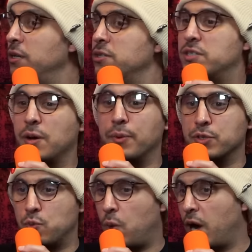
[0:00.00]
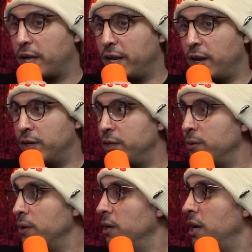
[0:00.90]
Someone's walking in on
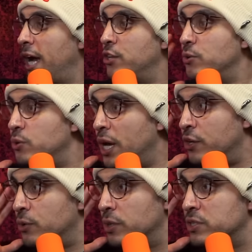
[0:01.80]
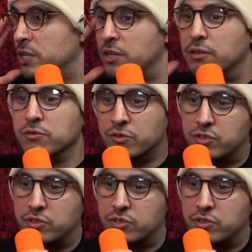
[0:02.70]
you, and you and you're listening to.